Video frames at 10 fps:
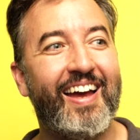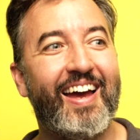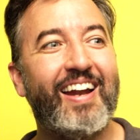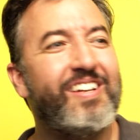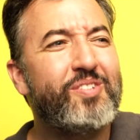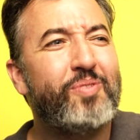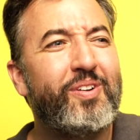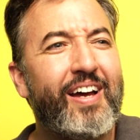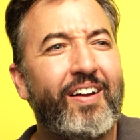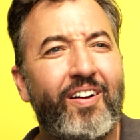And I just
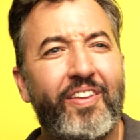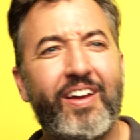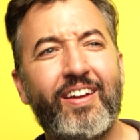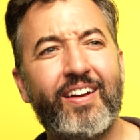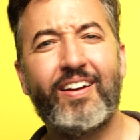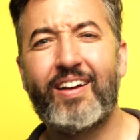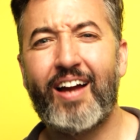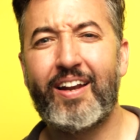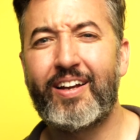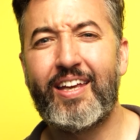wrote down all the
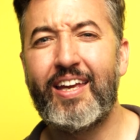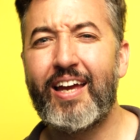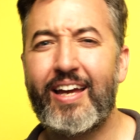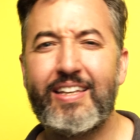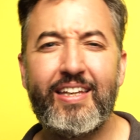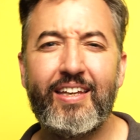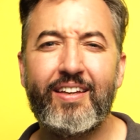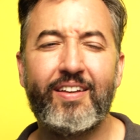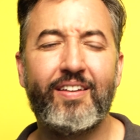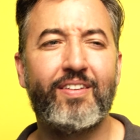kind of key
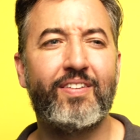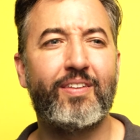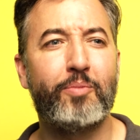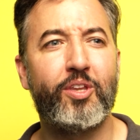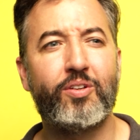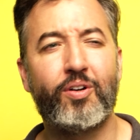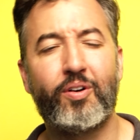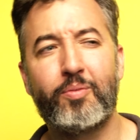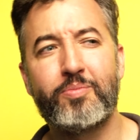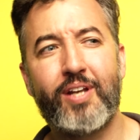ideas, some of the
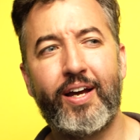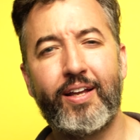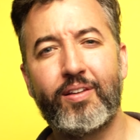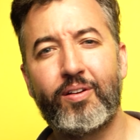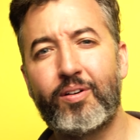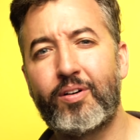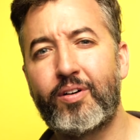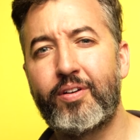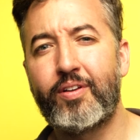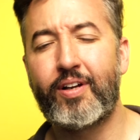terms that I had
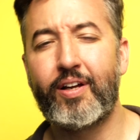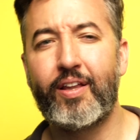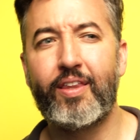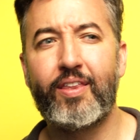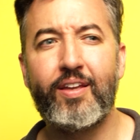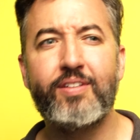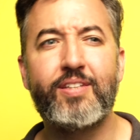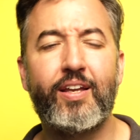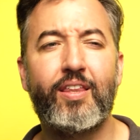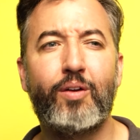learned, the things
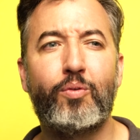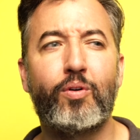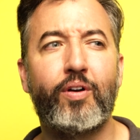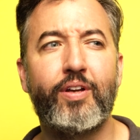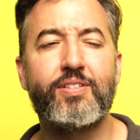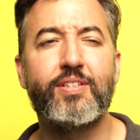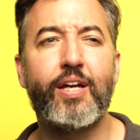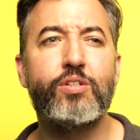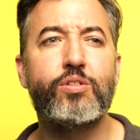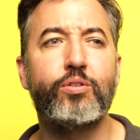that I think were
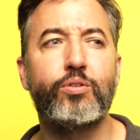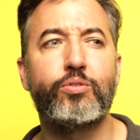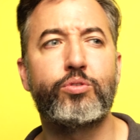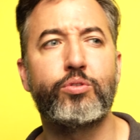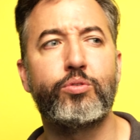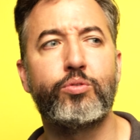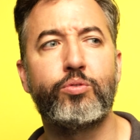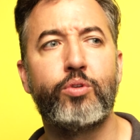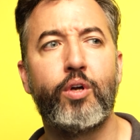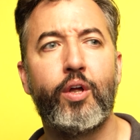essential
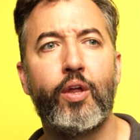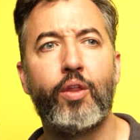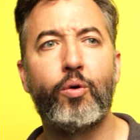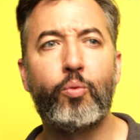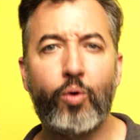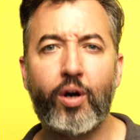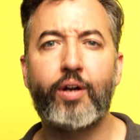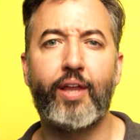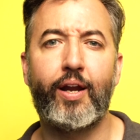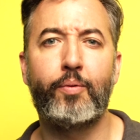to the
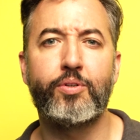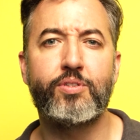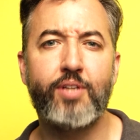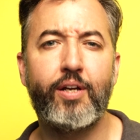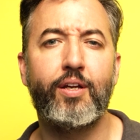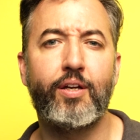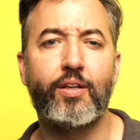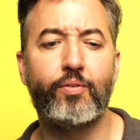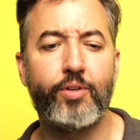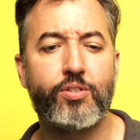work that I was
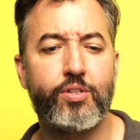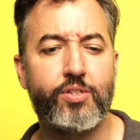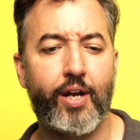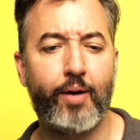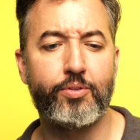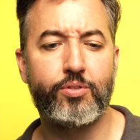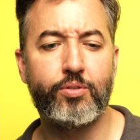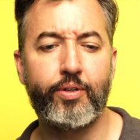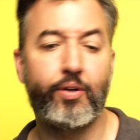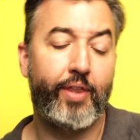studying, the research that I was
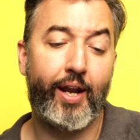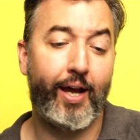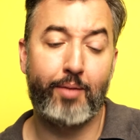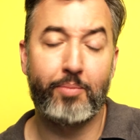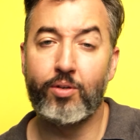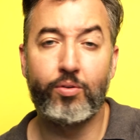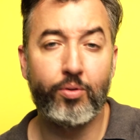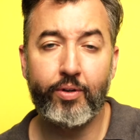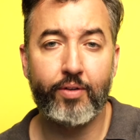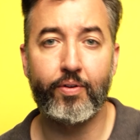doing, or that I had been
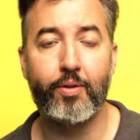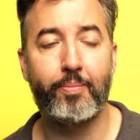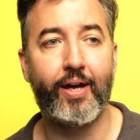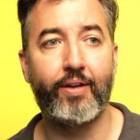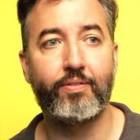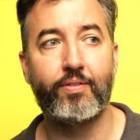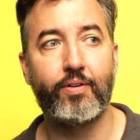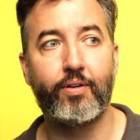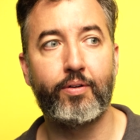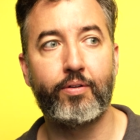doing for the past,
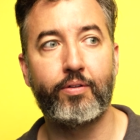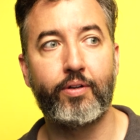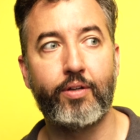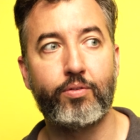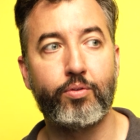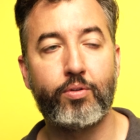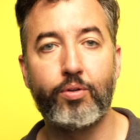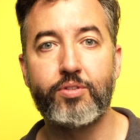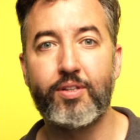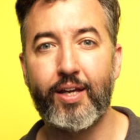I guess it was
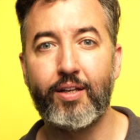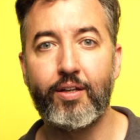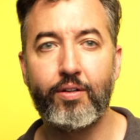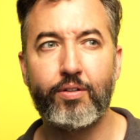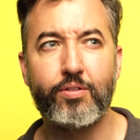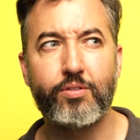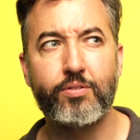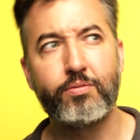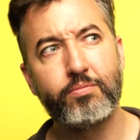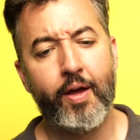close to 10
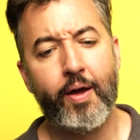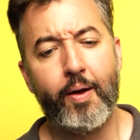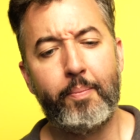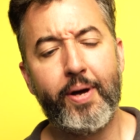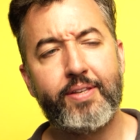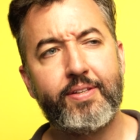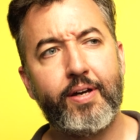years. But